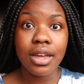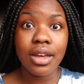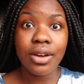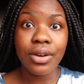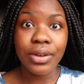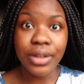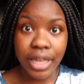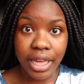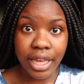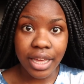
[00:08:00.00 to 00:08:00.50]

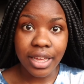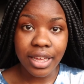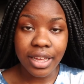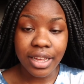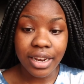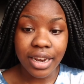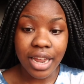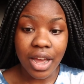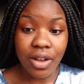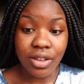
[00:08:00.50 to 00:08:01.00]
Okay.
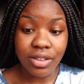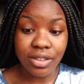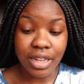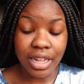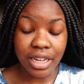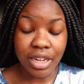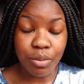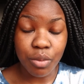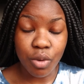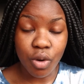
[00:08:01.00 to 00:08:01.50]
I was
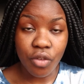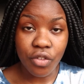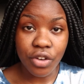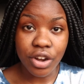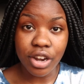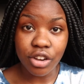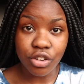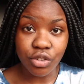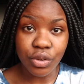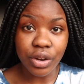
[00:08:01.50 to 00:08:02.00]
like more of a
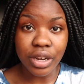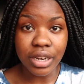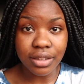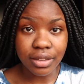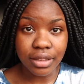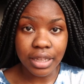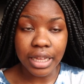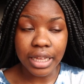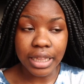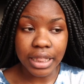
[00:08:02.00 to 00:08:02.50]

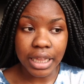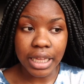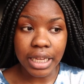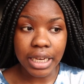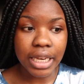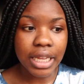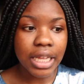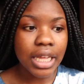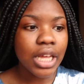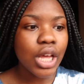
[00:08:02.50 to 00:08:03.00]
naturalistic
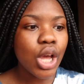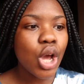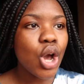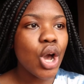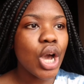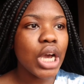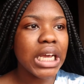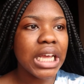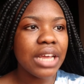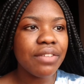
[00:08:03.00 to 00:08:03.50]
thing.
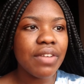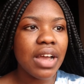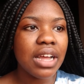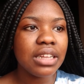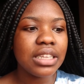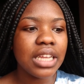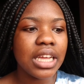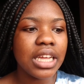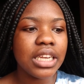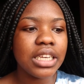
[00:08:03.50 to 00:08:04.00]
Okay,
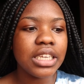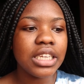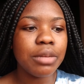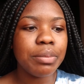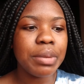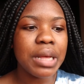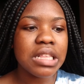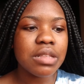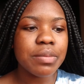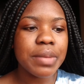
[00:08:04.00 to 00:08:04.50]
fine then. He
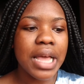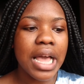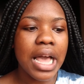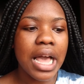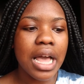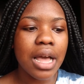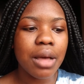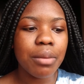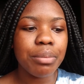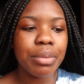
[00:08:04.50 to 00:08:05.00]
picks me
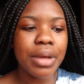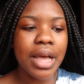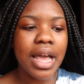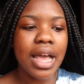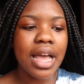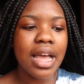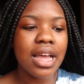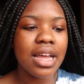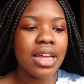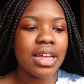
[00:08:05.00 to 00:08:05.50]
up
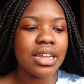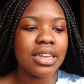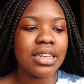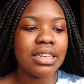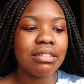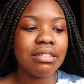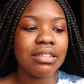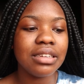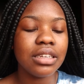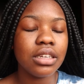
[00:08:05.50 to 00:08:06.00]

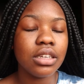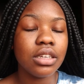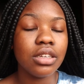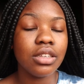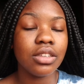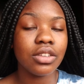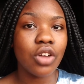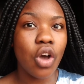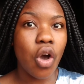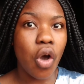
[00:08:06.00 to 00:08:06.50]
and
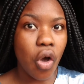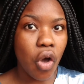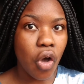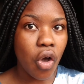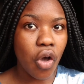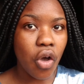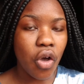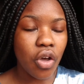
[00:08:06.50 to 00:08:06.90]
his car